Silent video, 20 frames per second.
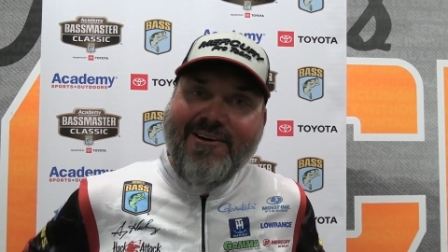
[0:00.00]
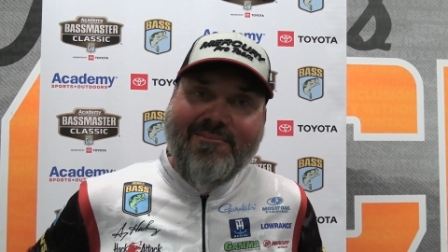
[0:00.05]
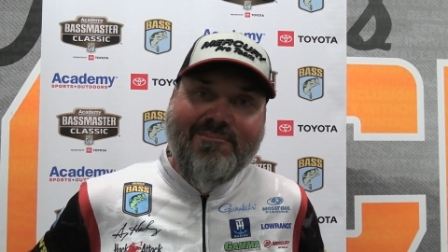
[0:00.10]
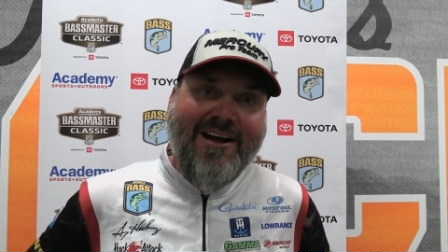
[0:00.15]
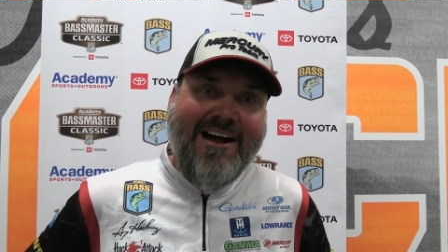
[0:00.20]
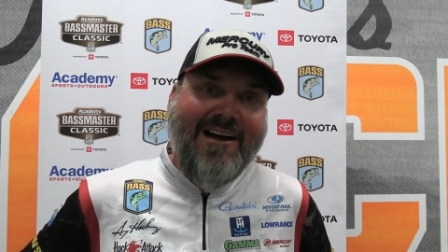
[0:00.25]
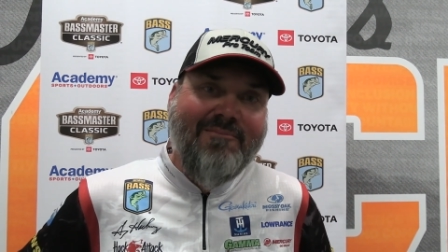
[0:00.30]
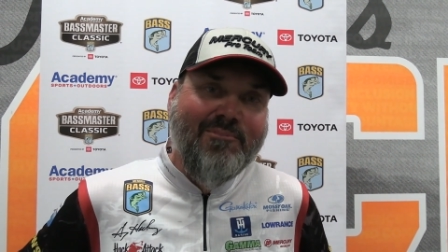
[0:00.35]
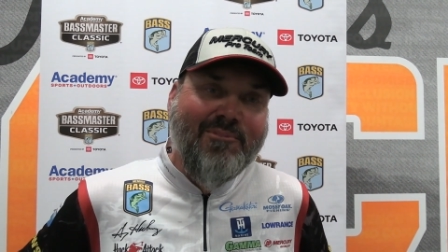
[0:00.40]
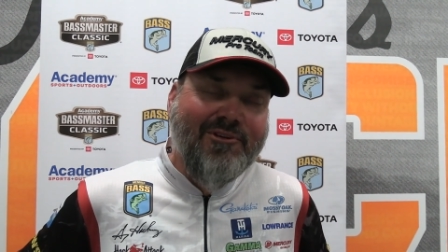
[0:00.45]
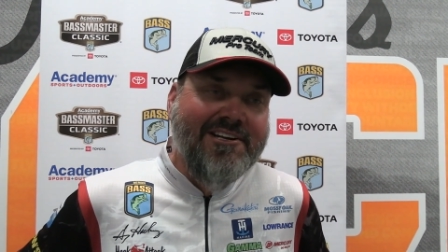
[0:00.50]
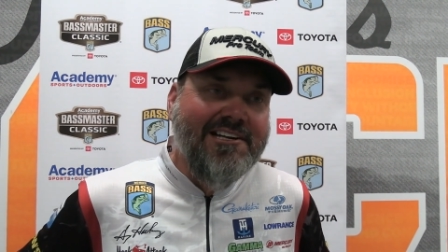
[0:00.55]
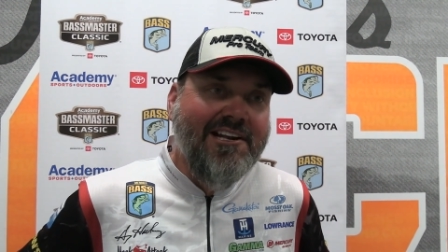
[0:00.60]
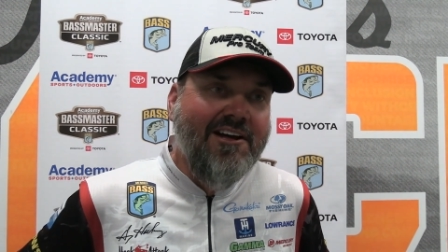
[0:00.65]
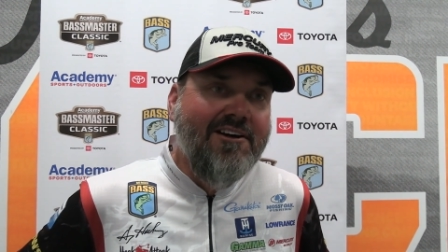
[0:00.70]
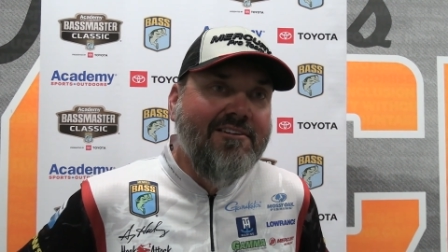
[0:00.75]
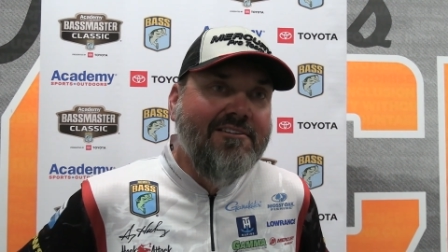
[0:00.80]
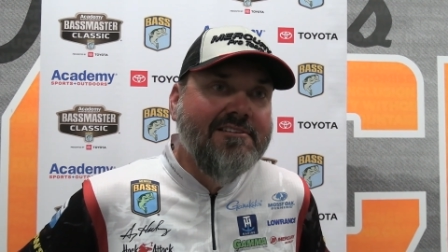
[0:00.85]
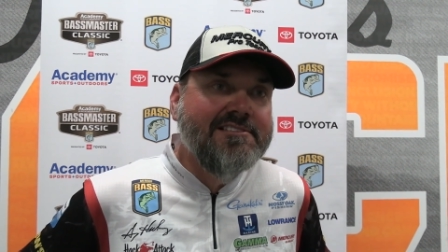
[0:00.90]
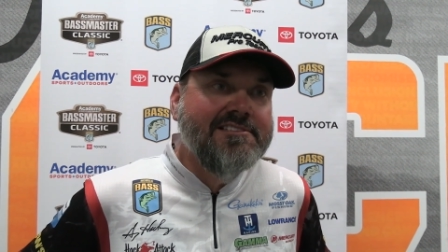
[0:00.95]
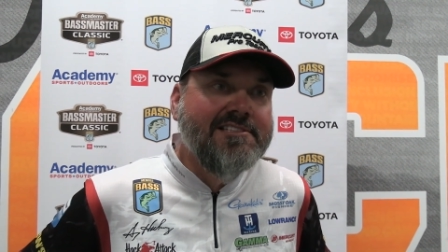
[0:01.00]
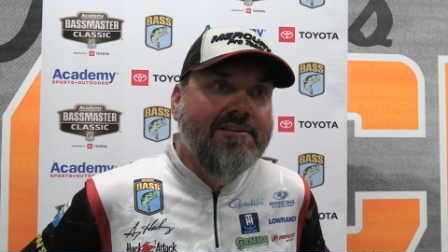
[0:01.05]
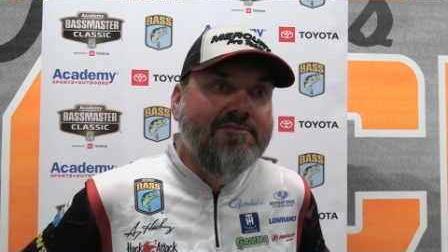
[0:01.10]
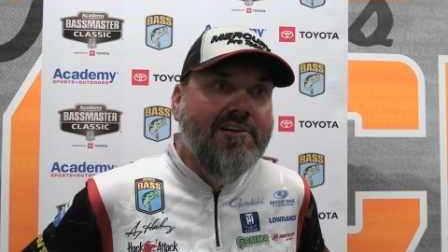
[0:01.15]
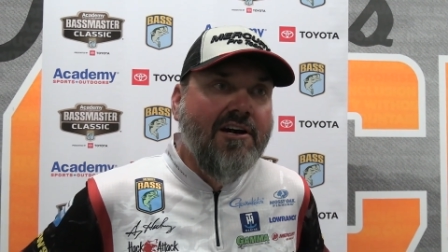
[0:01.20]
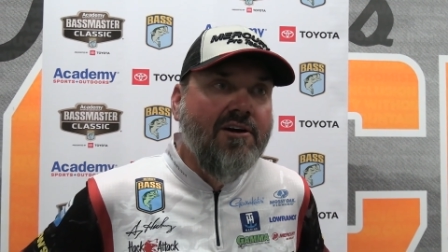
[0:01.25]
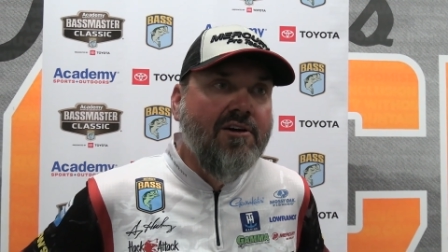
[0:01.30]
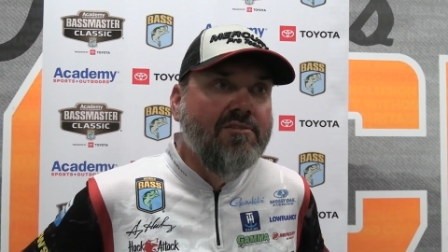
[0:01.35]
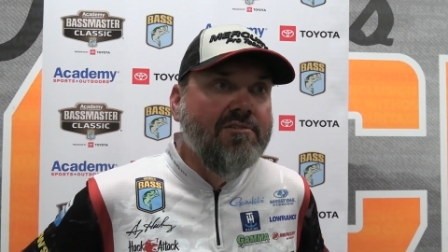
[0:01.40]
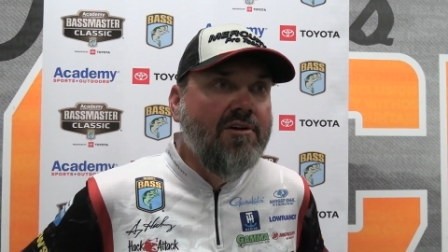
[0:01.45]
I'm pretty lost on
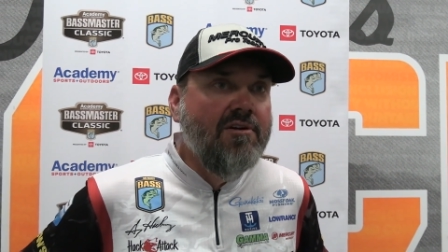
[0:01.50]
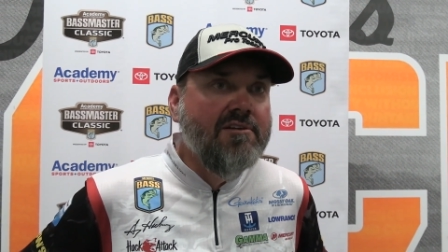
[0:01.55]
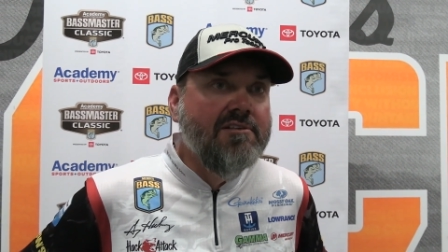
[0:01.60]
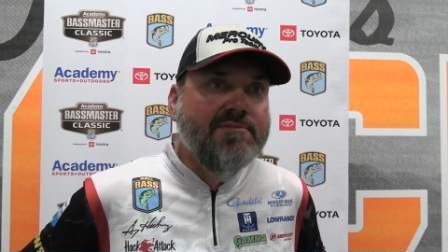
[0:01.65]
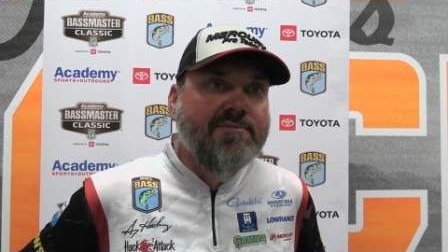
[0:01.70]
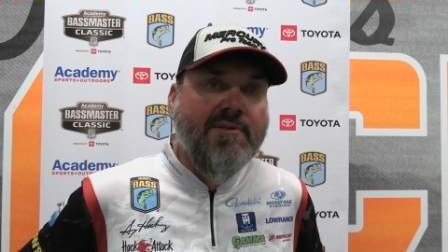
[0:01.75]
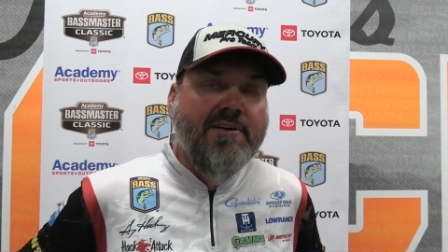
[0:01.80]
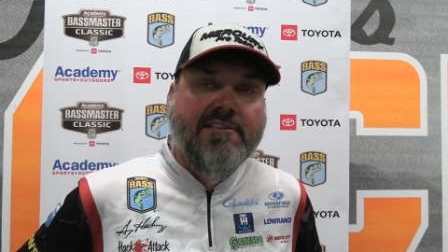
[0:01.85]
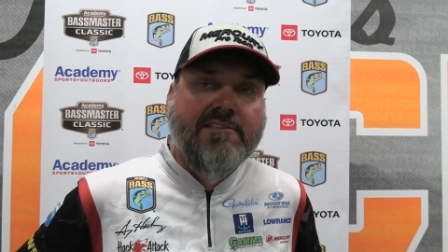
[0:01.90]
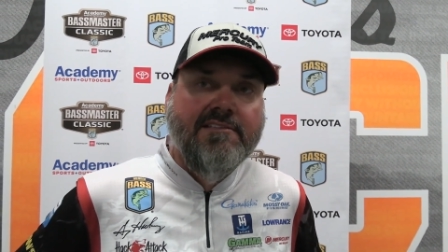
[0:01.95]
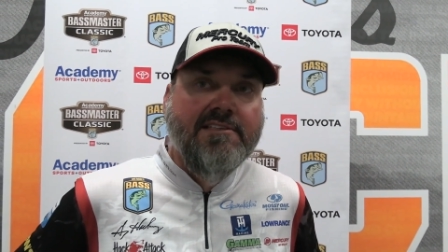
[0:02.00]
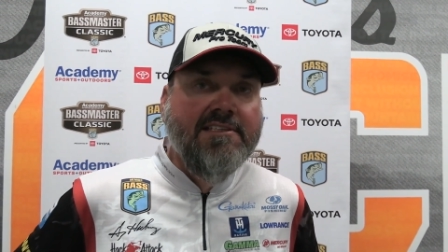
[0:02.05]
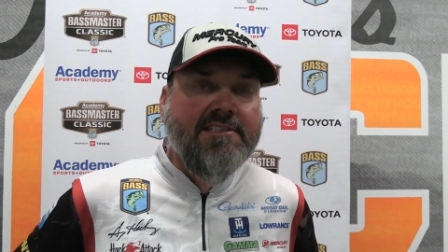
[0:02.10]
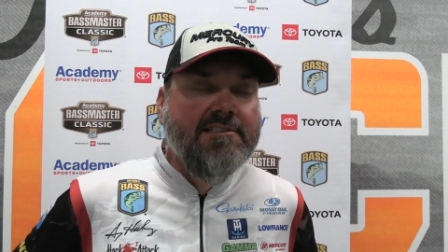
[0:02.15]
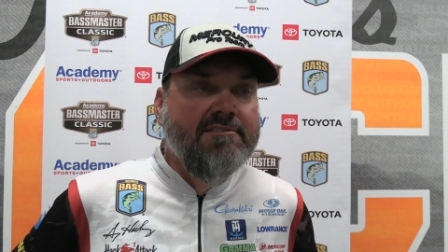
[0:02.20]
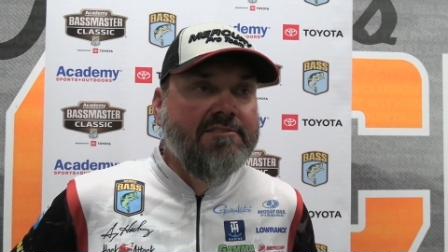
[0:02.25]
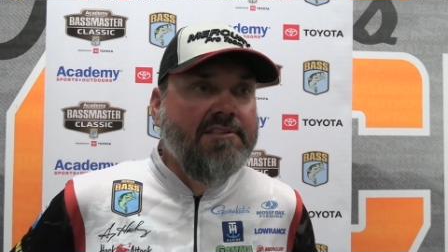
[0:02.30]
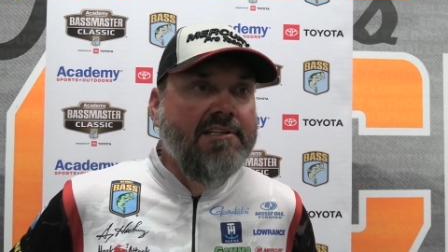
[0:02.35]
the whole largemouth deal.